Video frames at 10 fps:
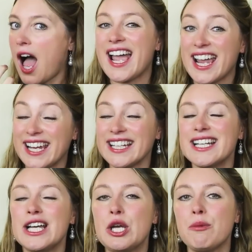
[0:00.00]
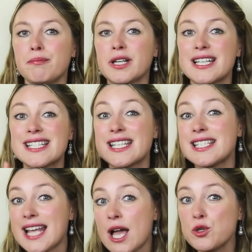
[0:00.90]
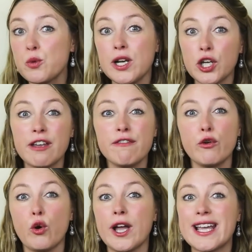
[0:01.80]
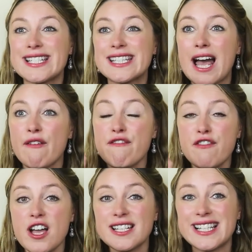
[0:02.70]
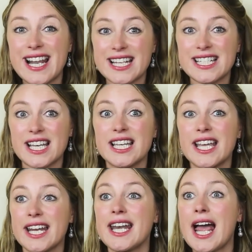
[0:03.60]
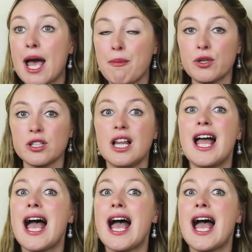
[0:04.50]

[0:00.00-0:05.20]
A, because the sound we're looking for is that first letter in apple.